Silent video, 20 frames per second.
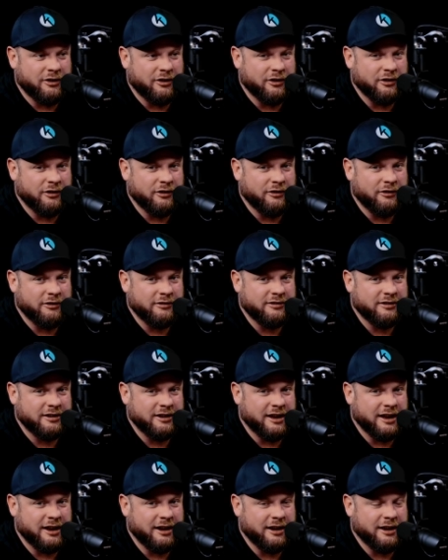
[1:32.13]
on her
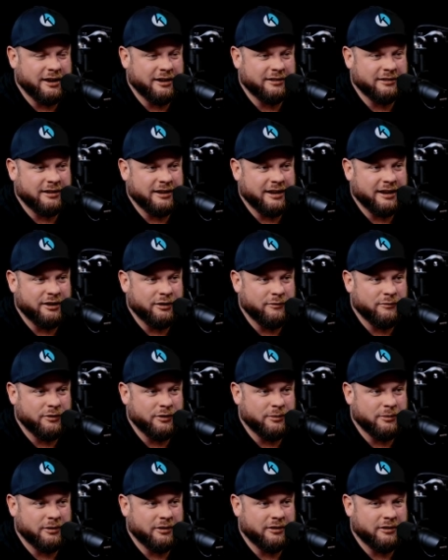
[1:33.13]
today and
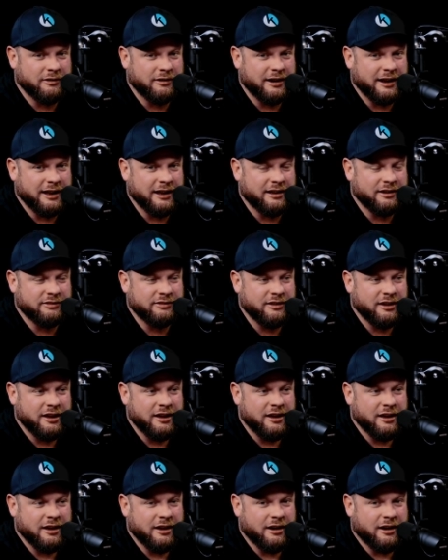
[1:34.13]
interview her as
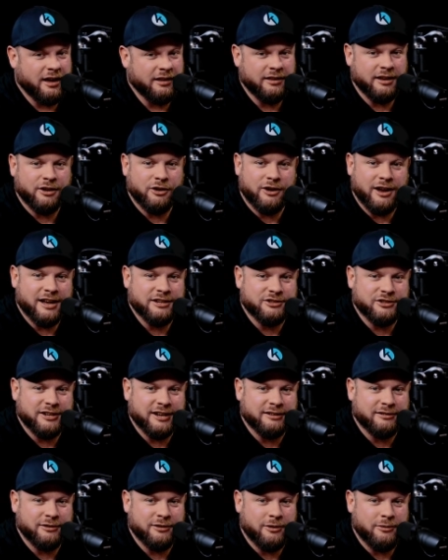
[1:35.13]
I think you guys should
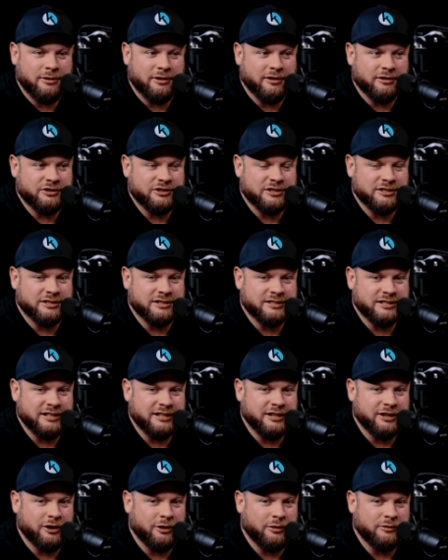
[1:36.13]
get to know her. She's the
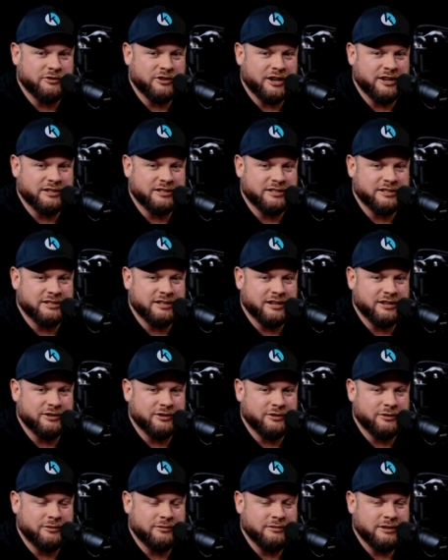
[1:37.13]
CEO of Genesis
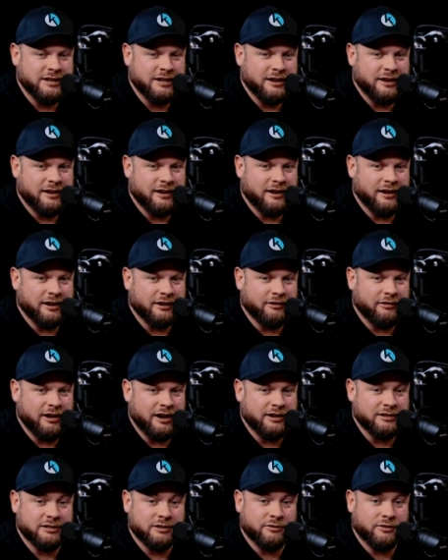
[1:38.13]
Digital, uh,
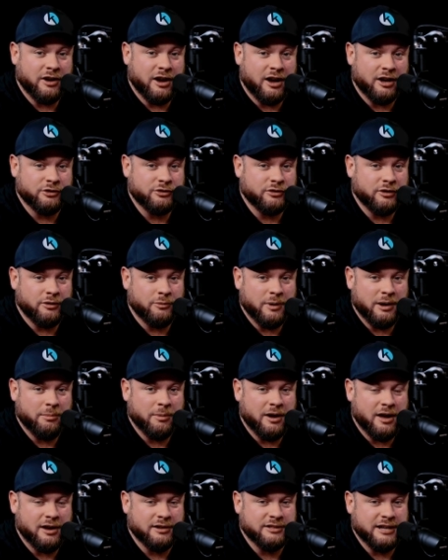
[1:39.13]
creators of Kartra,
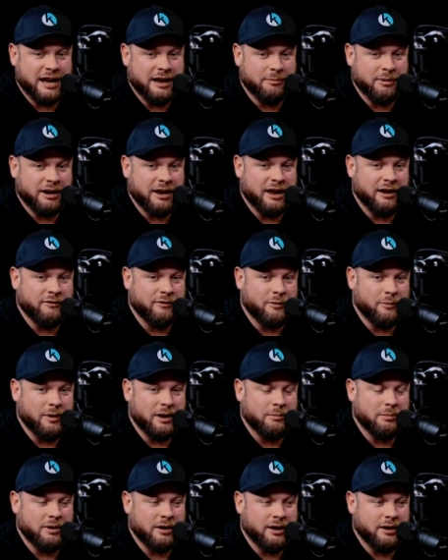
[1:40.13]
Webinar Jam, and Ever
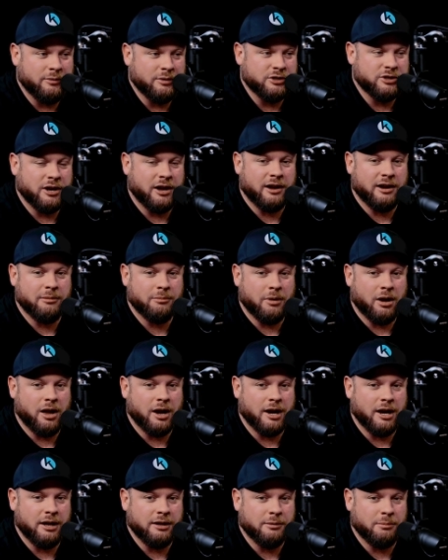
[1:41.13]
Webinar, which I am
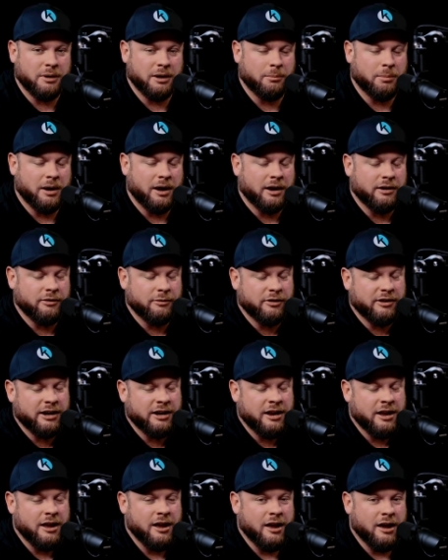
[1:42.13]
lucky to be a partner
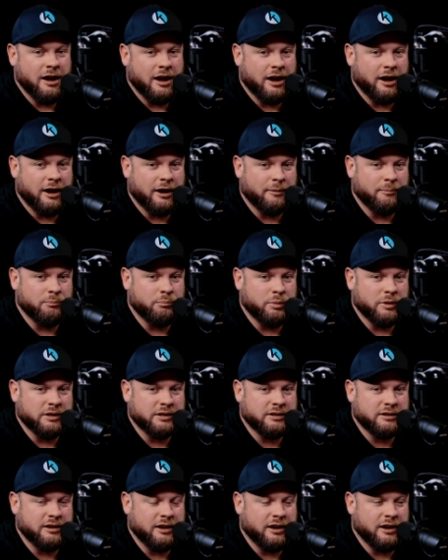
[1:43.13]
in. Um,
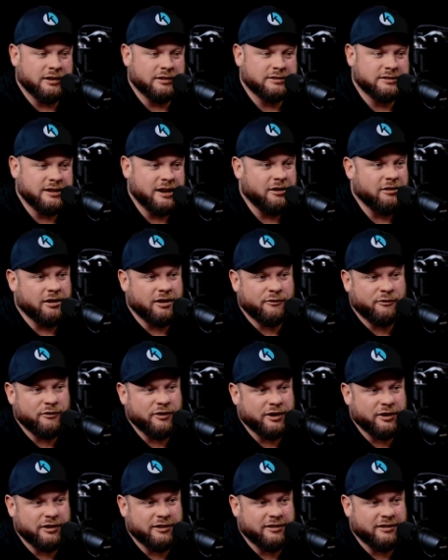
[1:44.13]
but uh, Sarah, I
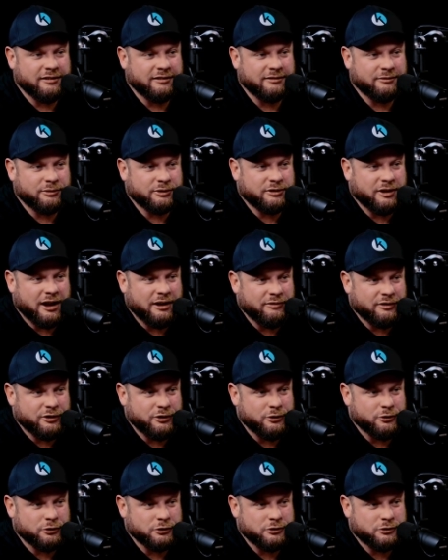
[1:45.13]
figured we'll dive
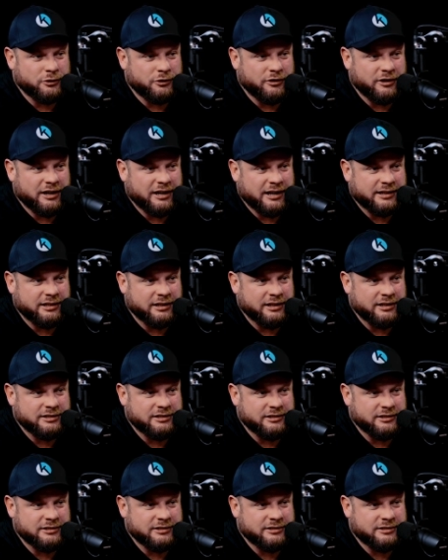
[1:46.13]
into your story and let the
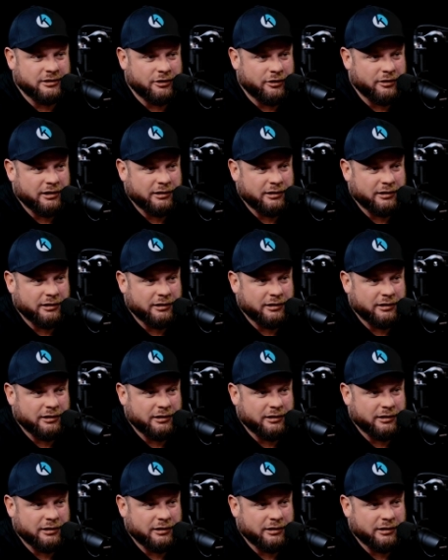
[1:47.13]
listeners learn a